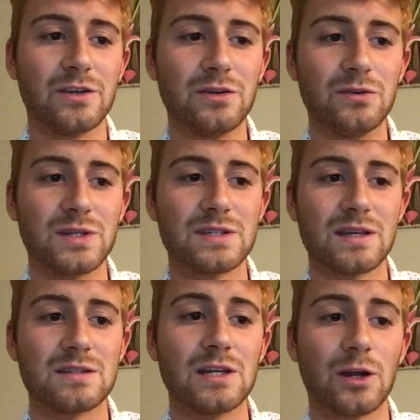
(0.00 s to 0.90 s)
who
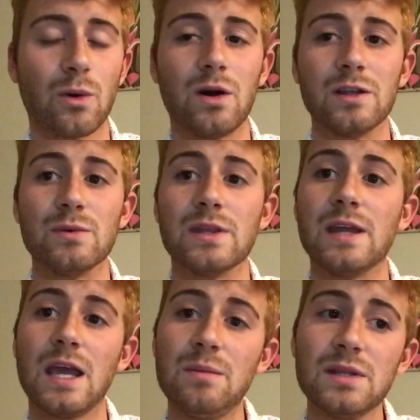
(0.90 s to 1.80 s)
assessed the air quality within
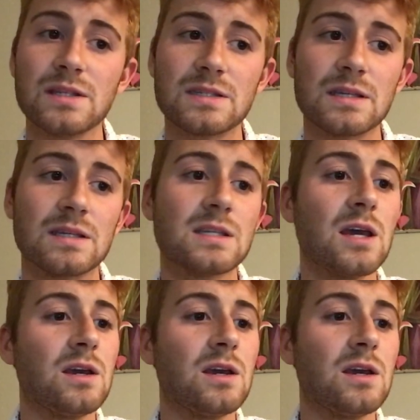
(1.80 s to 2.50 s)
ambulances